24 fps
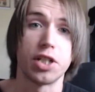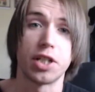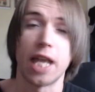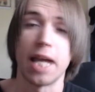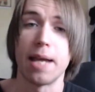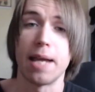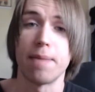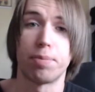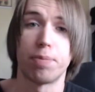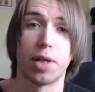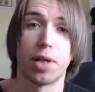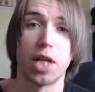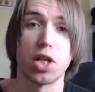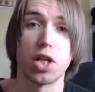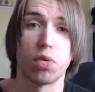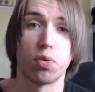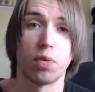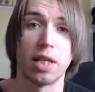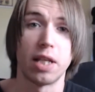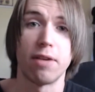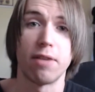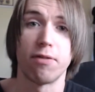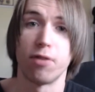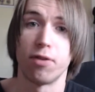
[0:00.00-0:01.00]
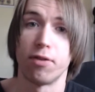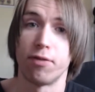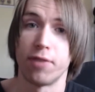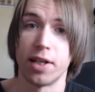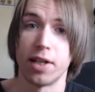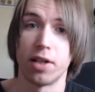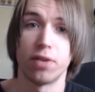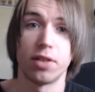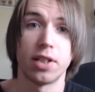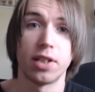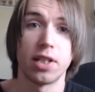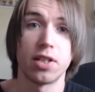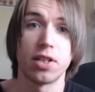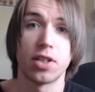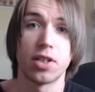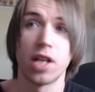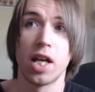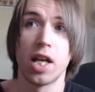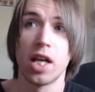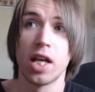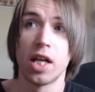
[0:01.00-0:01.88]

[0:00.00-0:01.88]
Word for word: gameplays when they revealed these.